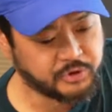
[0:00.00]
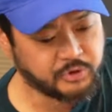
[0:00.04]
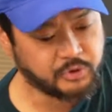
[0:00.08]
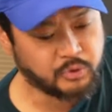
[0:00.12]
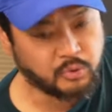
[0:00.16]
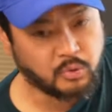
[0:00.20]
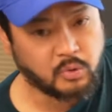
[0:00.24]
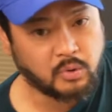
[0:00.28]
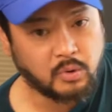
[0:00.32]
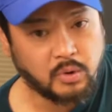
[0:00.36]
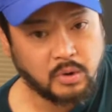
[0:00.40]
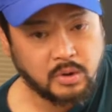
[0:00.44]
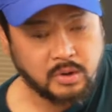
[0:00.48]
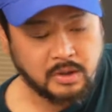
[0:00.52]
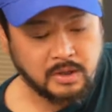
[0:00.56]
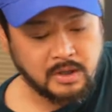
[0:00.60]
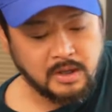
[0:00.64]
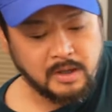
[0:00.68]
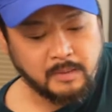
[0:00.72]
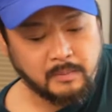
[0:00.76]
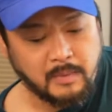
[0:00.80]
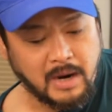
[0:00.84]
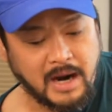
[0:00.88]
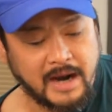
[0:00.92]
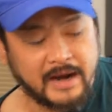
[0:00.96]
to
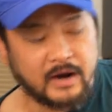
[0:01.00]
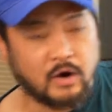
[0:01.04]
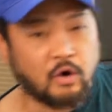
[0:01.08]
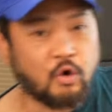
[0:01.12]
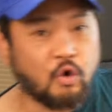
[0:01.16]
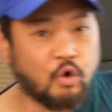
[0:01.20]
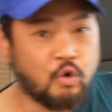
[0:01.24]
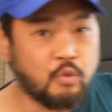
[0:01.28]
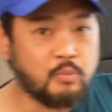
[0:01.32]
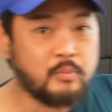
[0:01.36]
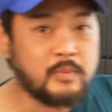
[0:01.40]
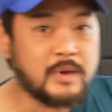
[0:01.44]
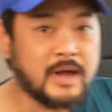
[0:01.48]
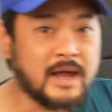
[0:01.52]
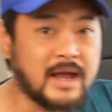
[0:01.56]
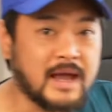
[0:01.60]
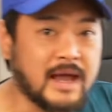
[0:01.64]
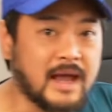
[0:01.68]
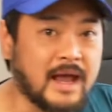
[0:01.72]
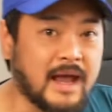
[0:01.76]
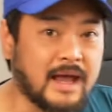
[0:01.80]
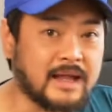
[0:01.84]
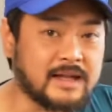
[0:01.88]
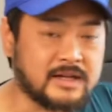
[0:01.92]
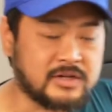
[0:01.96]
my home,
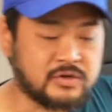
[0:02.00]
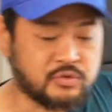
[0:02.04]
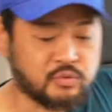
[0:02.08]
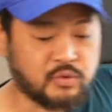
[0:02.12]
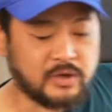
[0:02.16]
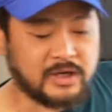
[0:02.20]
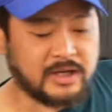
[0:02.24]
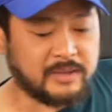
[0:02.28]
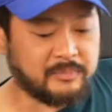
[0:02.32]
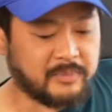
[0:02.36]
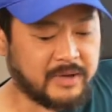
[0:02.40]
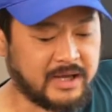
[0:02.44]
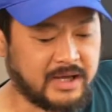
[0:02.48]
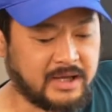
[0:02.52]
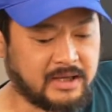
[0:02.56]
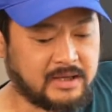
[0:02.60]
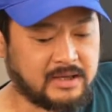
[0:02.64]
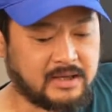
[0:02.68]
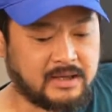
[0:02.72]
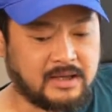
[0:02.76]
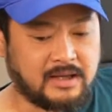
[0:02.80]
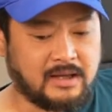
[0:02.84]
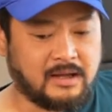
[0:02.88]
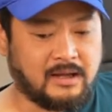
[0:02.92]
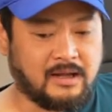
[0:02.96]
and it's really big.
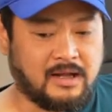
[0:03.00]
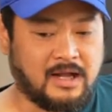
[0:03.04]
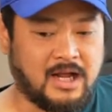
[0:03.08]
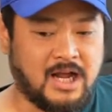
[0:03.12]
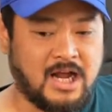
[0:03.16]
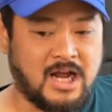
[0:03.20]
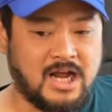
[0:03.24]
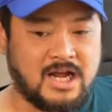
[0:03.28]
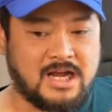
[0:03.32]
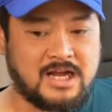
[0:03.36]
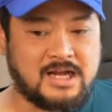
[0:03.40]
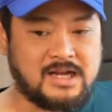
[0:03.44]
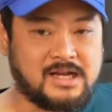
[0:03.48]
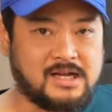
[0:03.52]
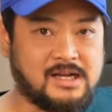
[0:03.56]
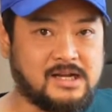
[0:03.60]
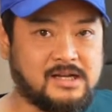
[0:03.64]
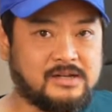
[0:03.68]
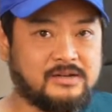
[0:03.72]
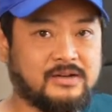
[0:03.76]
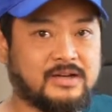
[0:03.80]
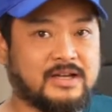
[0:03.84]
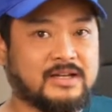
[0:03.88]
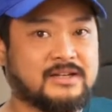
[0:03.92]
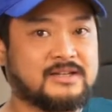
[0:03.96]

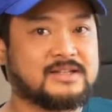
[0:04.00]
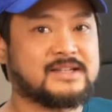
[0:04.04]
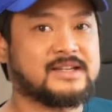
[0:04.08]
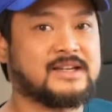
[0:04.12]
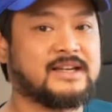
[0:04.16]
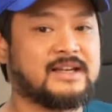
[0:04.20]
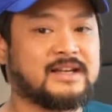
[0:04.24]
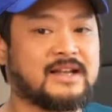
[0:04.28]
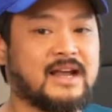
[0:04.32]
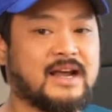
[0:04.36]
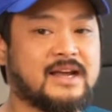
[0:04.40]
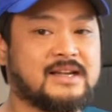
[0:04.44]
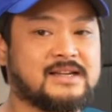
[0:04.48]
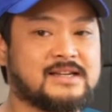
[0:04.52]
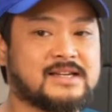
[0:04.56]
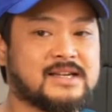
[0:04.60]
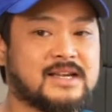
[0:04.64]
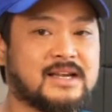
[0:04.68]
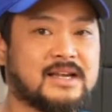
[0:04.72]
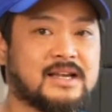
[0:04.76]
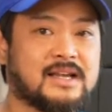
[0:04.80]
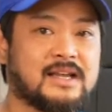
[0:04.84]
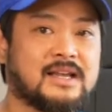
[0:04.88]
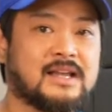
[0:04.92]
Oh, can you see it guys?